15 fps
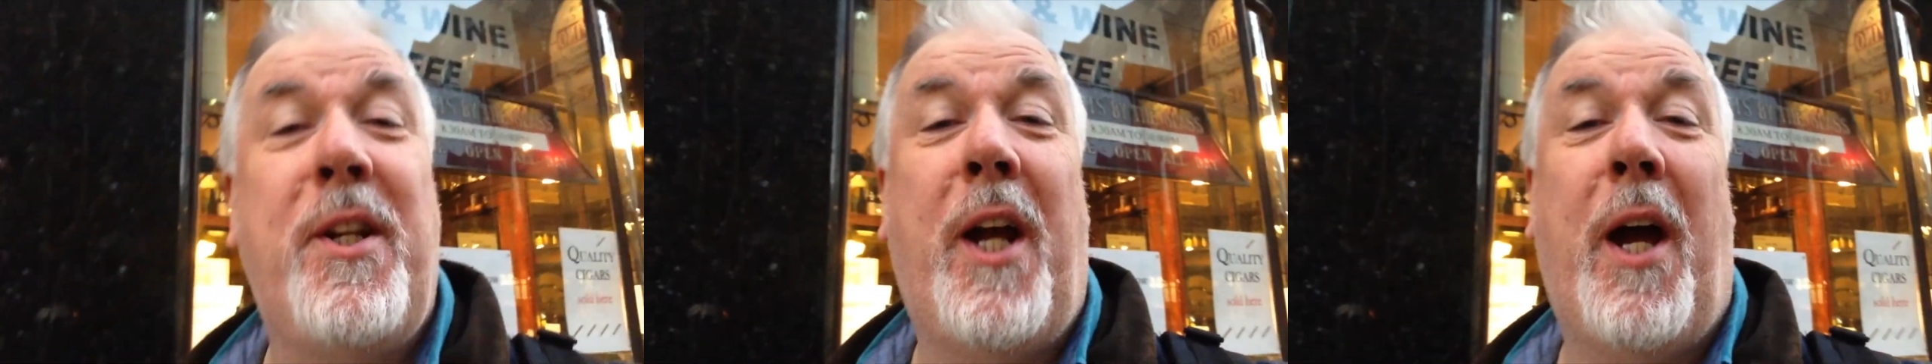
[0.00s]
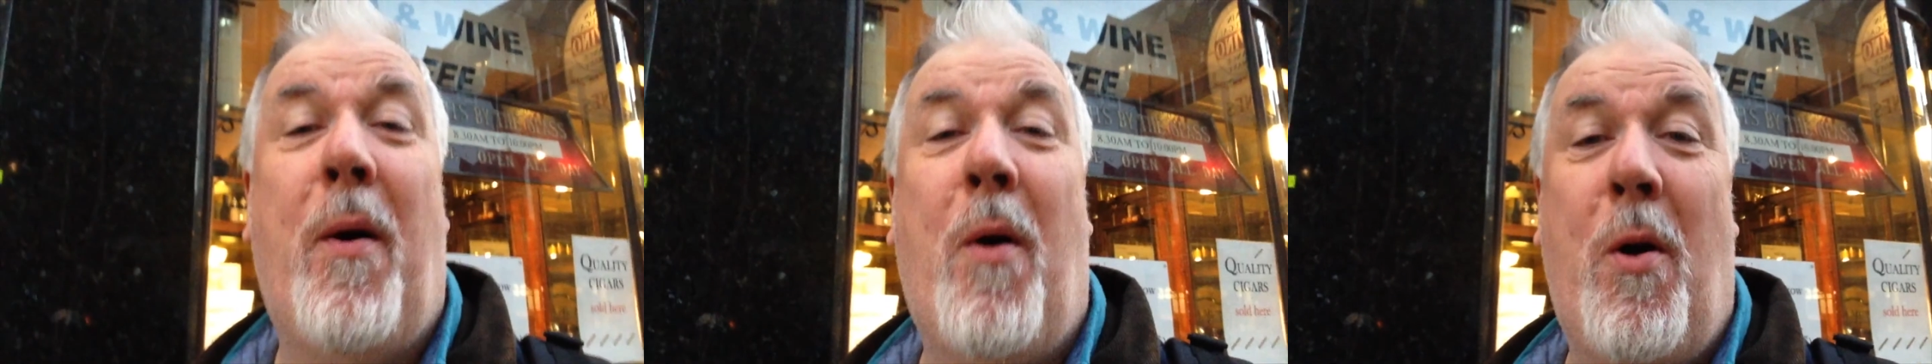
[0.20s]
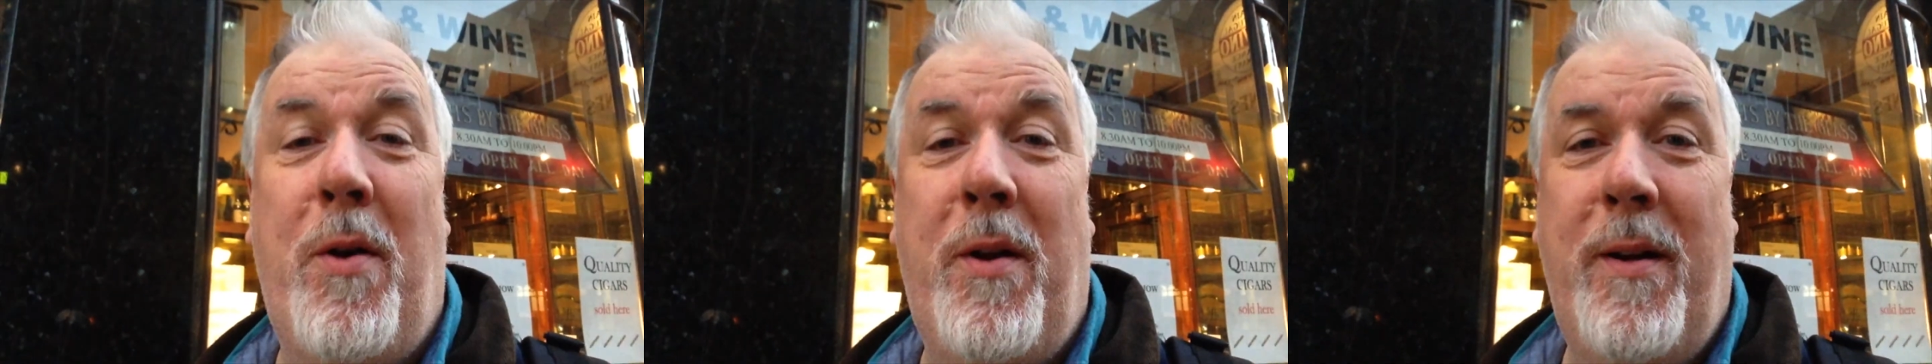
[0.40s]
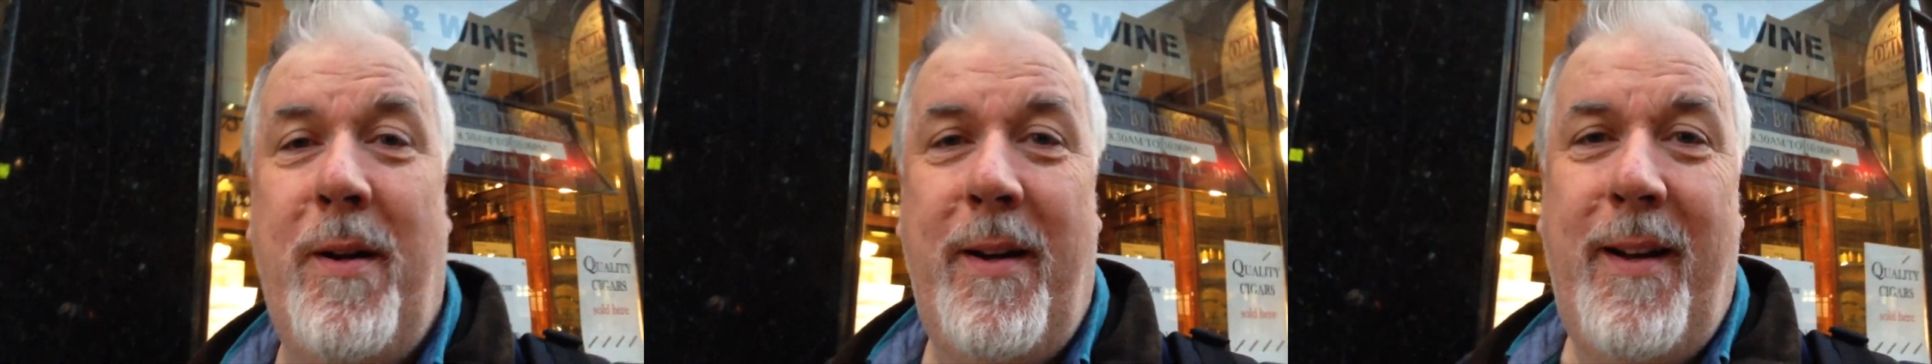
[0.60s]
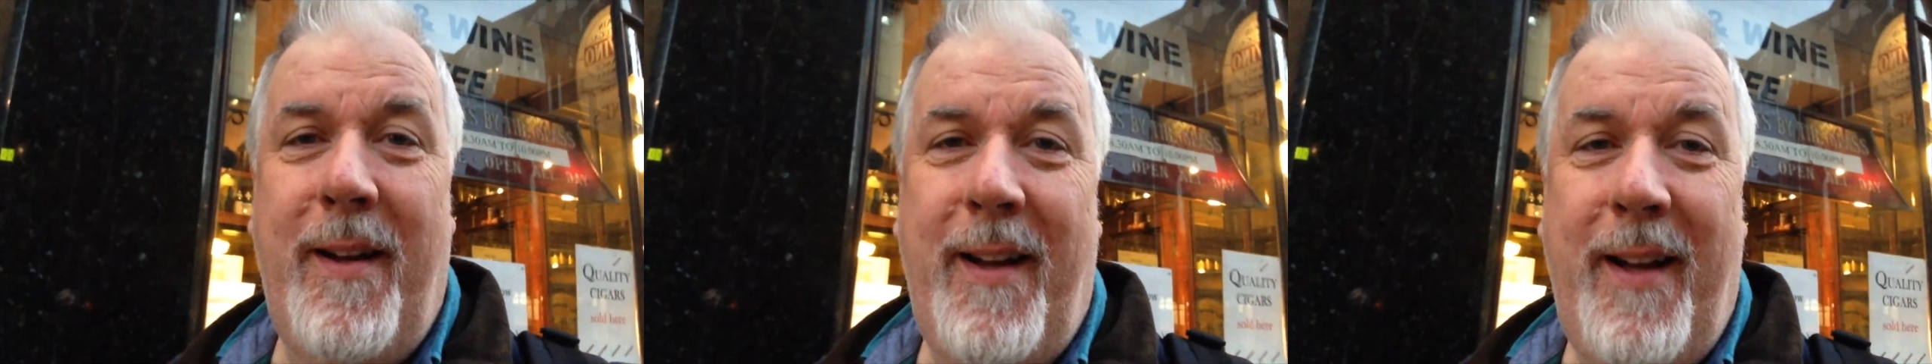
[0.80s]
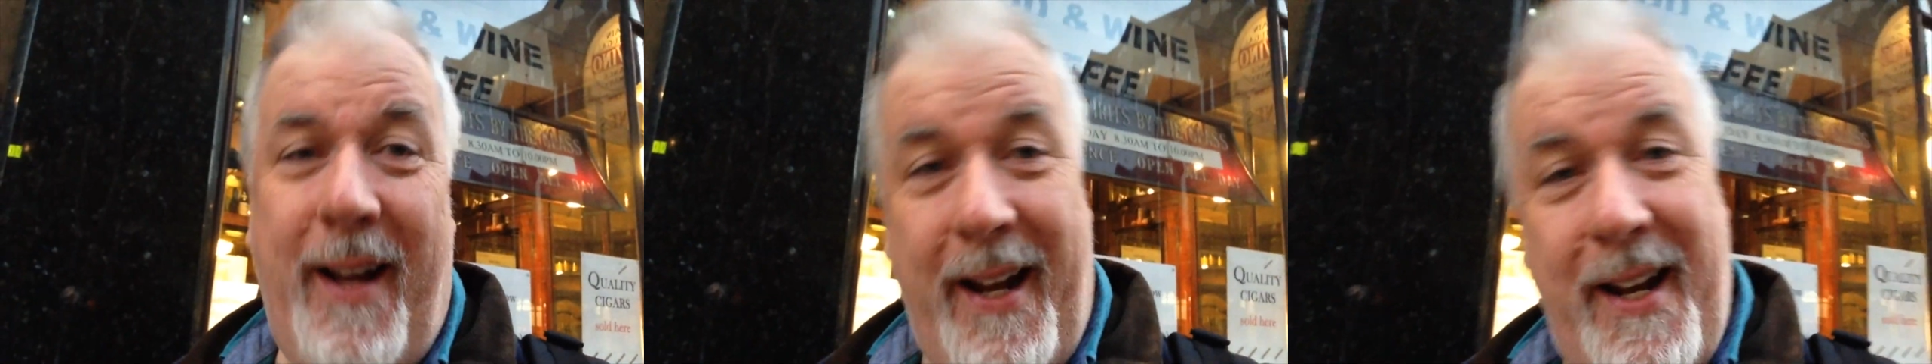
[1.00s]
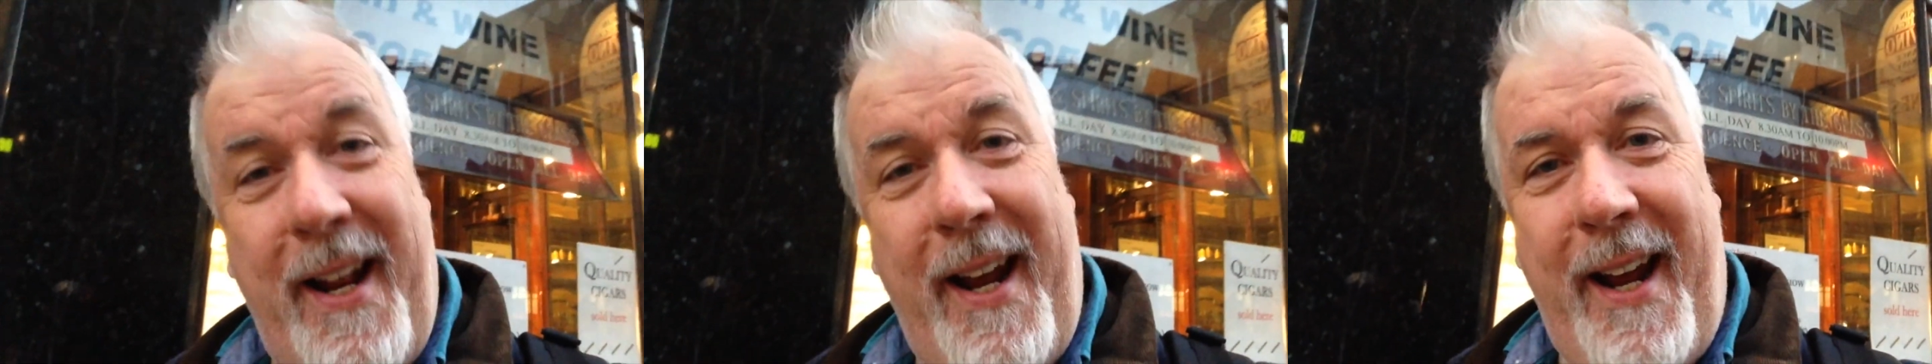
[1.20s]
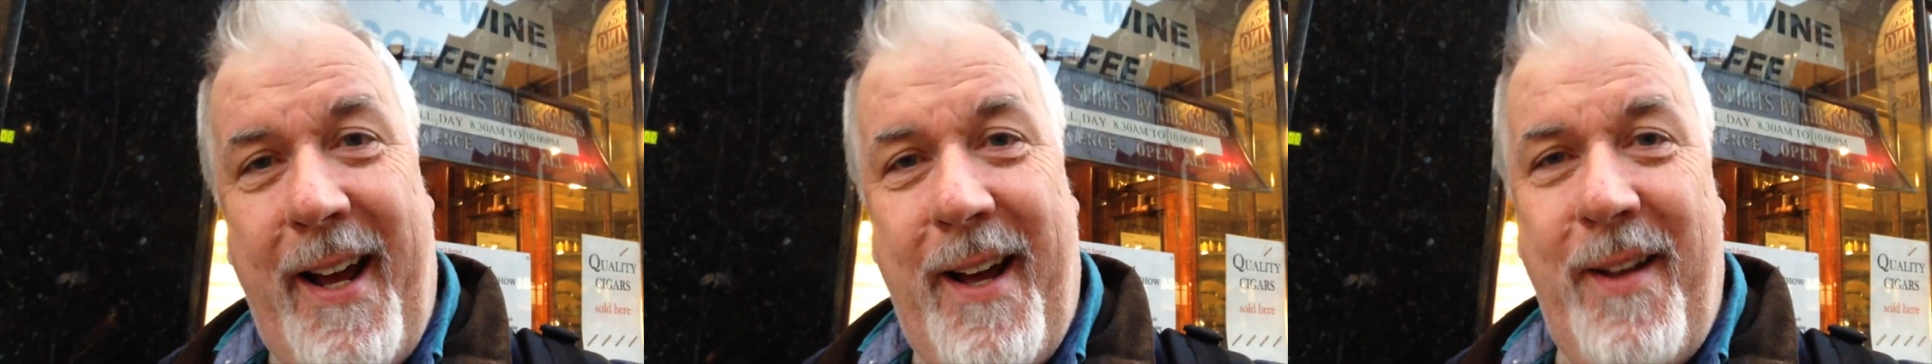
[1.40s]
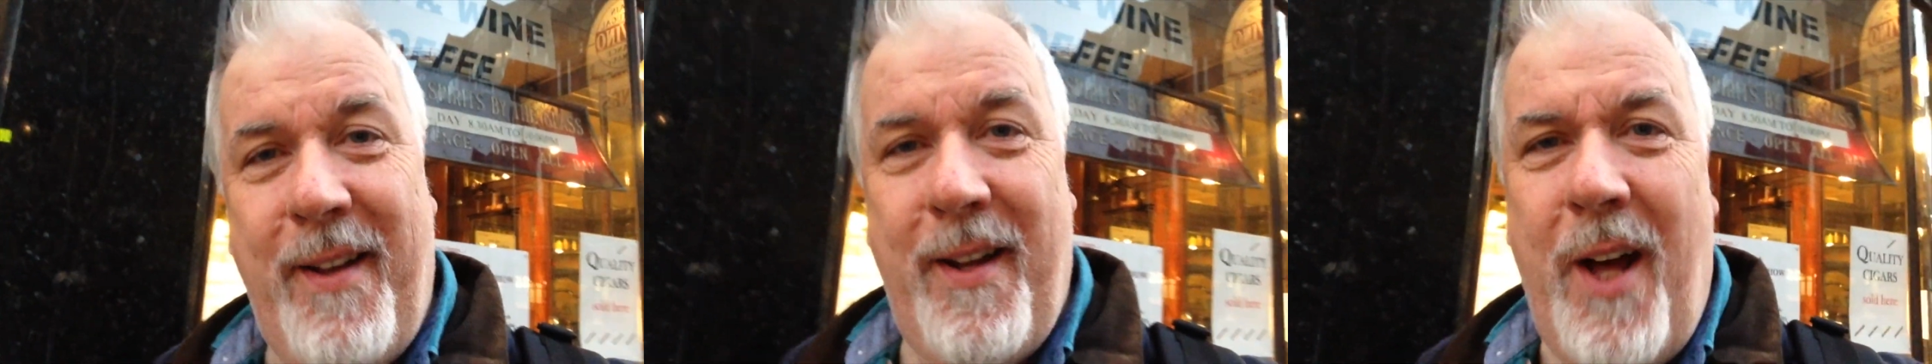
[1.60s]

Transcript: go on in here.